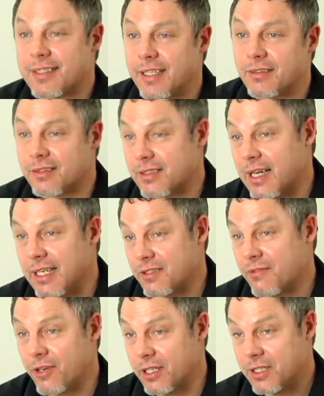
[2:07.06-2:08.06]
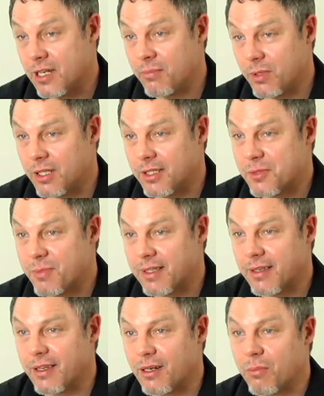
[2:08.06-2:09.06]
skill stats, for example, in this
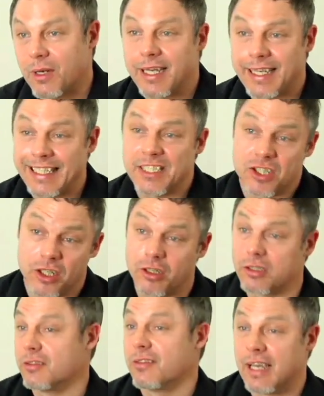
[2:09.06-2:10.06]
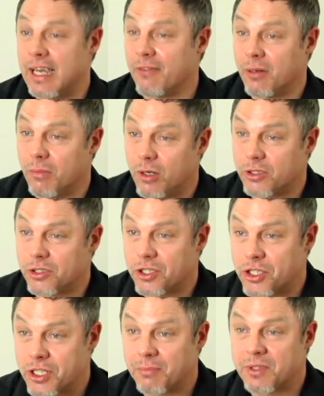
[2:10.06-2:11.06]
particular player, he's good to have on board your
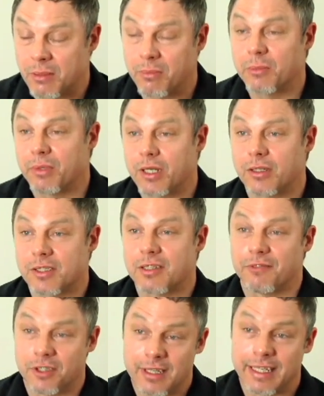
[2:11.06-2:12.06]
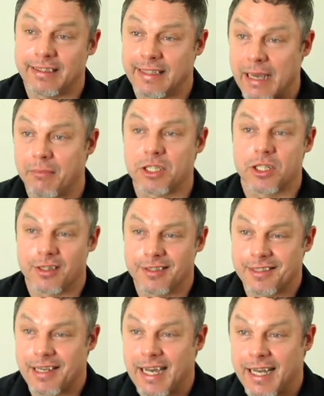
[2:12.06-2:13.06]
ship simply because if you take damage on
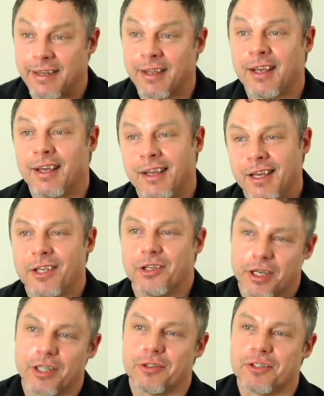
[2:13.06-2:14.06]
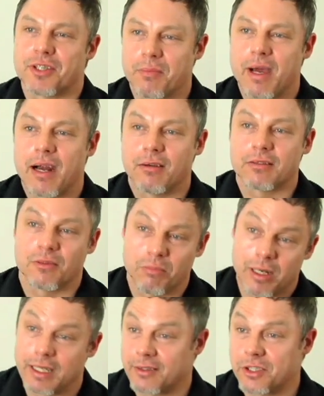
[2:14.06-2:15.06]
the side, you can use the barrel to
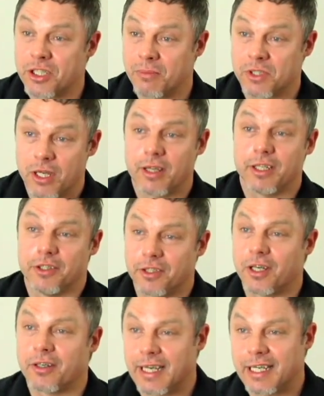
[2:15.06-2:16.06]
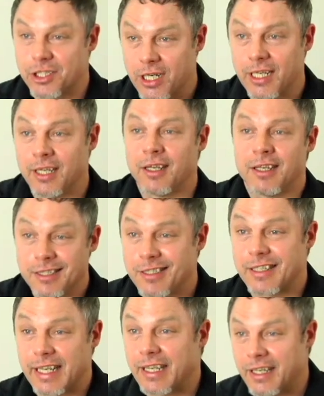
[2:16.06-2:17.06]
plug the ship so that you don't actually
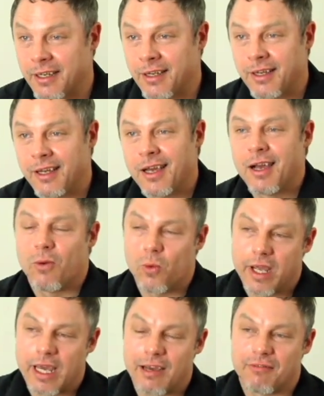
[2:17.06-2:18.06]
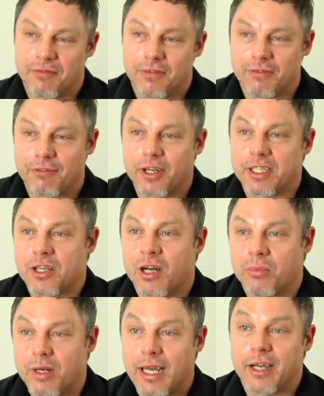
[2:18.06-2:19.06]
sink. We have, for
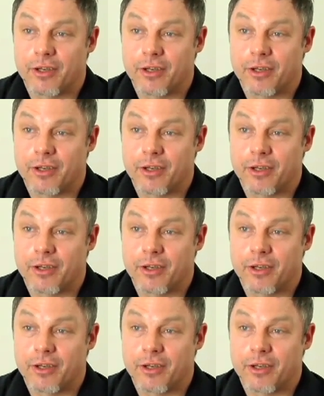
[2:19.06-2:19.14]
example, our